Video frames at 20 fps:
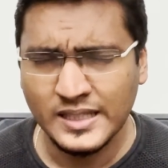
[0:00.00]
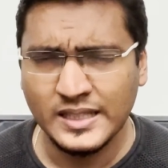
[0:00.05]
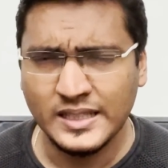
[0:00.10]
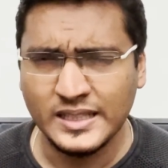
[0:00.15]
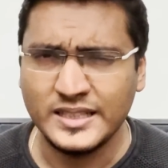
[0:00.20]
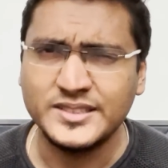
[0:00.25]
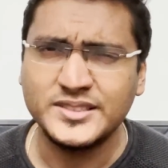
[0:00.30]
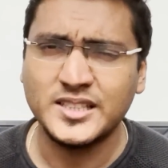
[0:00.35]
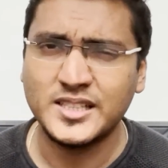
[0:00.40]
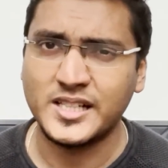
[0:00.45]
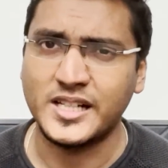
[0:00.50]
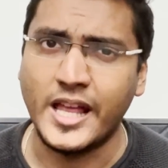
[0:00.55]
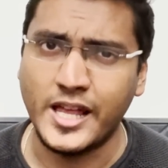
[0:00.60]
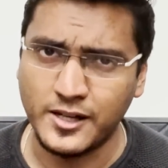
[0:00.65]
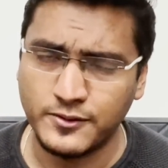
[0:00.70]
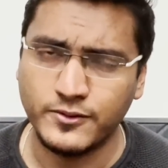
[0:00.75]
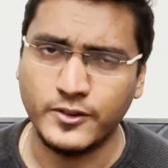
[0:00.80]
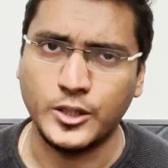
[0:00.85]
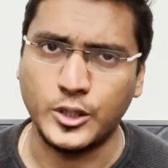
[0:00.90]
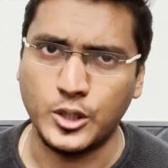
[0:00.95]
is a
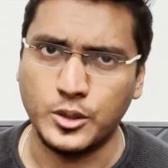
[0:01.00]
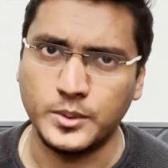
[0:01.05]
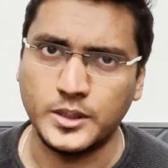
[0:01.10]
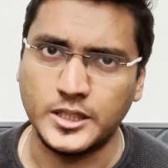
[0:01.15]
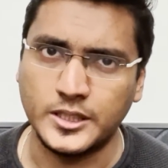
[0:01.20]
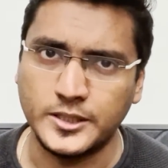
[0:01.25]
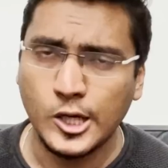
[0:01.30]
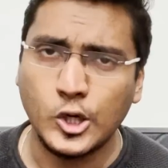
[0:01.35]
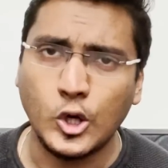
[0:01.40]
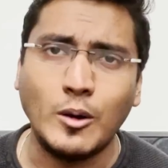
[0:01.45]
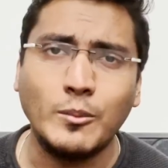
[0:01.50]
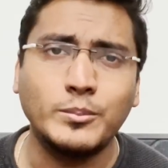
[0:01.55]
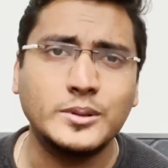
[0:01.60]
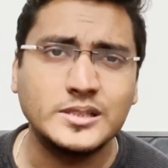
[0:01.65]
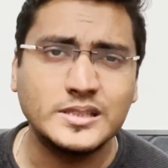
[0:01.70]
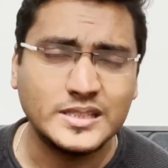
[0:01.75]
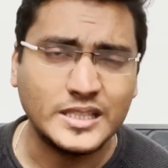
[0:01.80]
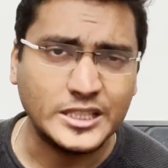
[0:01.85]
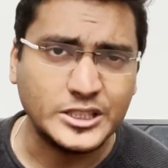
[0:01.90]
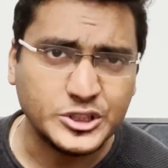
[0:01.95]
rare phenomena.
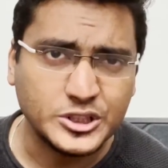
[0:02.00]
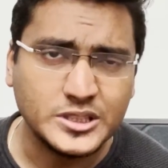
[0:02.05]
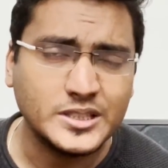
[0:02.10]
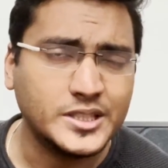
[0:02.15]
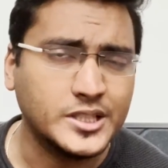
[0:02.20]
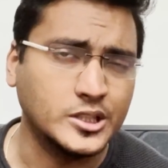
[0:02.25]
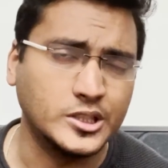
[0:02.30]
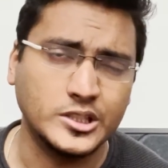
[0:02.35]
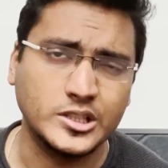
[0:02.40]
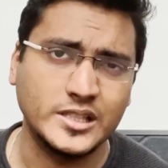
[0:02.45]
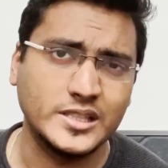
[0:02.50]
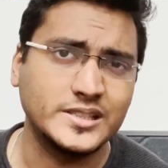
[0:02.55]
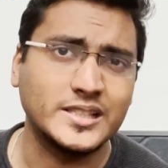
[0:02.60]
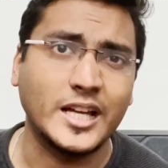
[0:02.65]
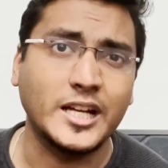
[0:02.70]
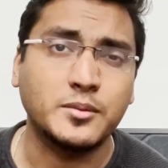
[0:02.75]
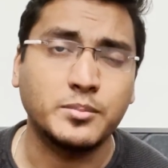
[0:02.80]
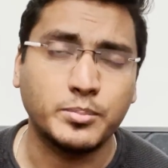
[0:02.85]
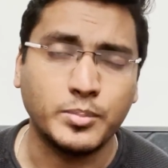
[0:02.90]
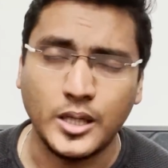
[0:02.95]
Compensation here is
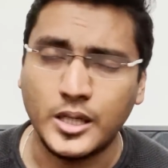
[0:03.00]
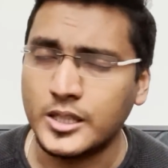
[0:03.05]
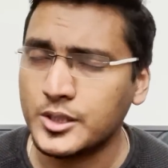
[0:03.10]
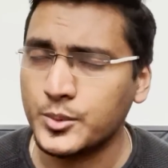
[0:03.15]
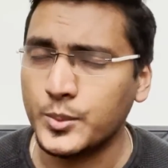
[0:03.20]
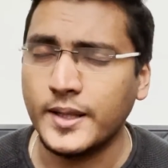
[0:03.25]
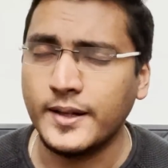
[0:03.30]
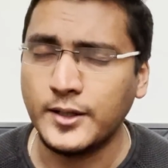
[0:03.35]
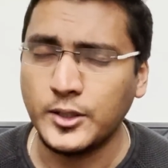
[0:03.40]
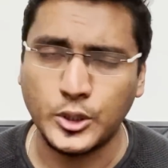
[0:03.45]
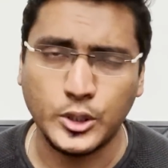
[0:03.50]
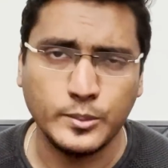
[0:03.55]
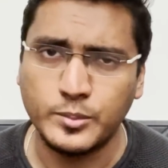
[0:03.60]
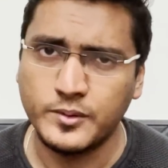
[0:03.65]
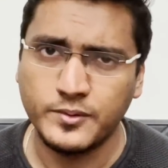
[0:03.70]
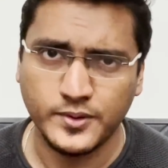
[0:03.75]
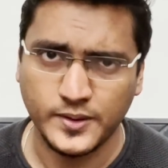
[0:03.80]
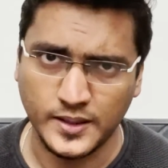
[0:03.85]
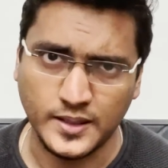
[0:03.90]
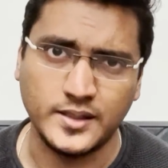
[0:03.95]
at par with top
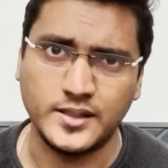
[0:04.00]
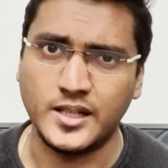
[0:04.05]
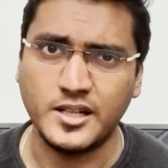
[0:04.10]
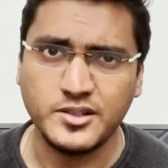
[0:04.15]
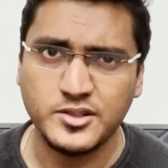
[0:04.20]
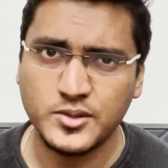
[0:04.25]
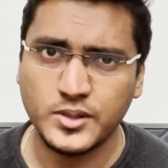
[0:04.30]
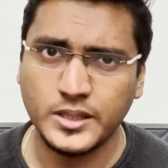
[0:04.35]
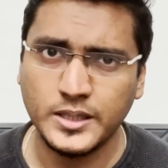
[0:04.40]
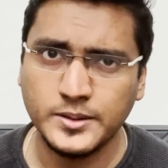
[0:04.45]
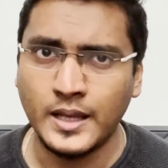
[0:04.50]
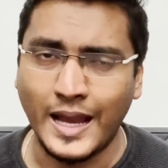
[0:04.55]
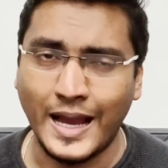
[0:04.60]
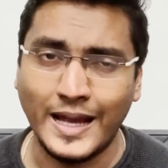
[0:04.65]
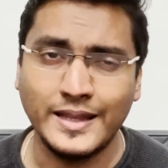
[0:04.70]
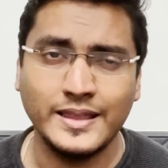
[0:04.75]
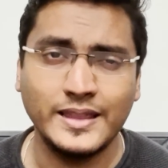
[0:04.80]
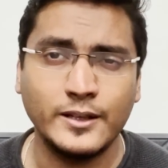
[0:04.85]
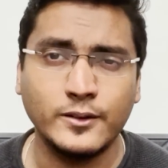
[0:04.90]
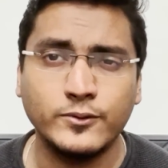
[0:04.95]
of the industry,
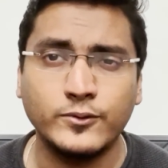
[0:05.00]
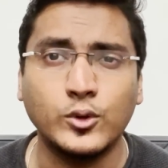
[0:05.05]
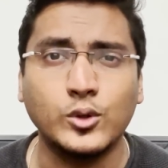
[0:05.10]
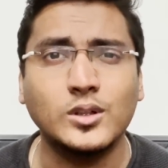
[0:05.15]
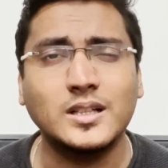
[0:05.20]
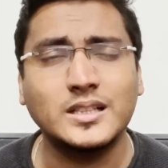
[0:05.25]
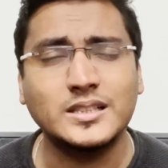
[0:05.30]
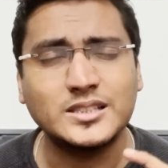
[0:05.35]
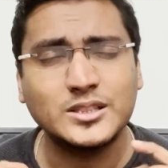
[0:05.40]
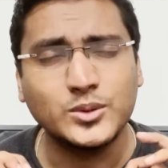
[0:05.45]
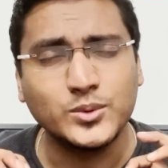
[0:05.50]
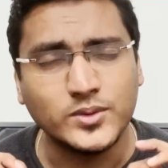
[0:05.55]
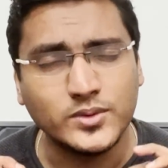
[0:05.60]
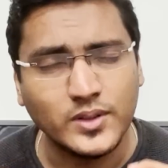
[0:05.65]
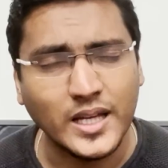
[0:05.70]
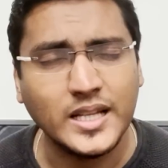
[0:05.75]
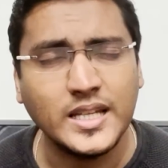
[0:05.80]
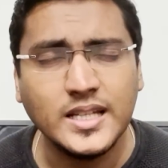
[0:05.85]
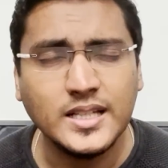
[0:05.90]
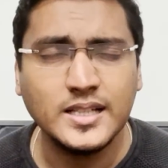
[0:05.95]
and they focus
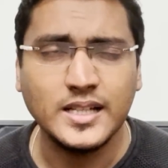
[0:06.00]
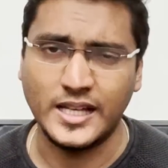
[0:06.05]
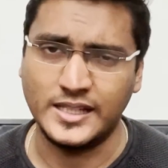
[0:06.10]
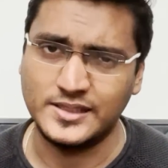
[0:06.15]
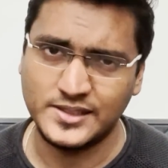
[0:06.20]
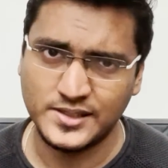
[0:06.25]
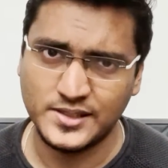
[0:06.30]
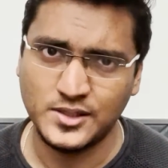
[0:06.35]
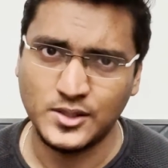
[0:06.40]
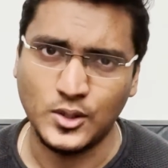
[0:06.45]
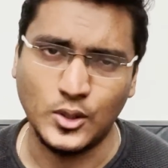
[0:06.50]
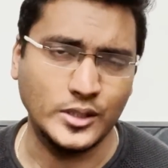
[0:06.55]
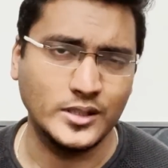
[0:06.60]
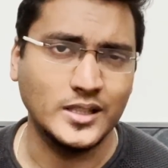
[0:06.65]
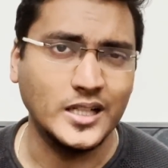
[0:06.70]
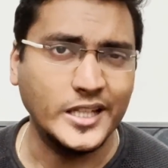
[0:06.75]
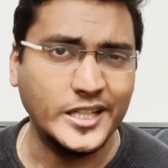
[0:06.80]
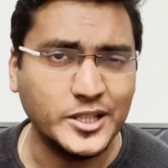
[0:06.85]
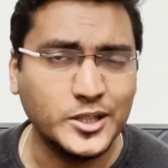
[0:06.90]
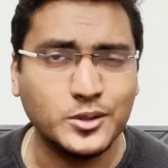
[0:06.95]
very less on
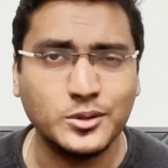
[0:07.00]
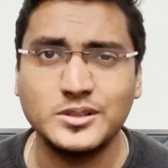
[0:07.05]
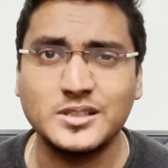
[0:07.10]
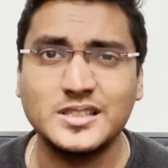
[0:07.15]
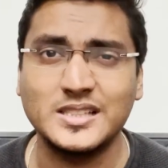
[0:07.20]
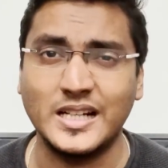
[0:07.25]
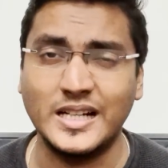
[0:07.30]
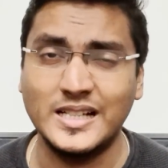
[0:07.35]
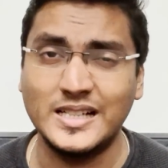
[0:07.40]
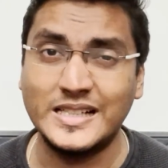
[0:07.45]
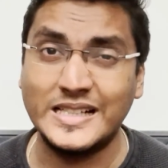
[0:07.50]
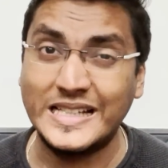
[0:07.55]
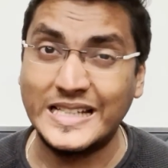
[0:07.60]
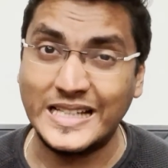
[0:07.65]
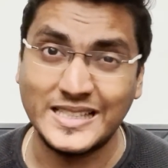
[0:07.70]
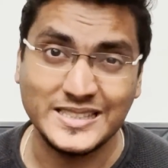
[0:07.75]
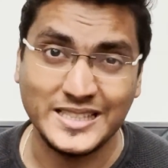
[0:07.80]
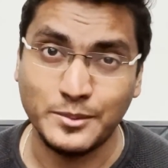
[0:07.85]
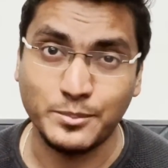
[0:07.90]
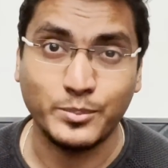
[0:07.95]
lead code style
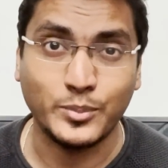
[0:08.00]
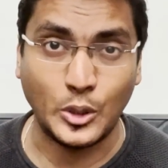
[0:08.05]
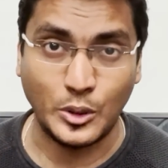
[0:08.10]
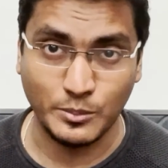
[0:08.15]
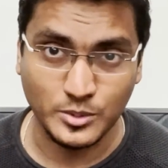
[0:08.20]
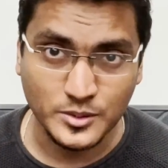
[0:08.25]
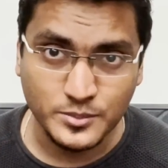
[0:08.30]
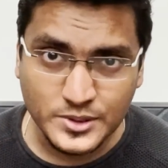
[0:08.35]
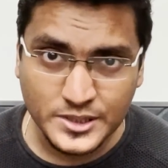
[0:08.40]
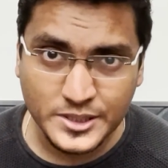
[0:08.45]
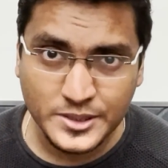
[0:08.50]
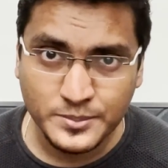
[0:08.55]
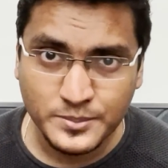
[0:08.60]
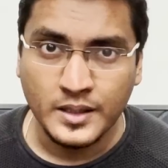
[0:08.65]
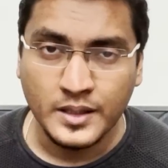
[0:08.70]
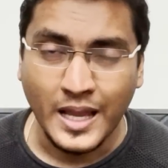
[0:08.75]
DSA problems,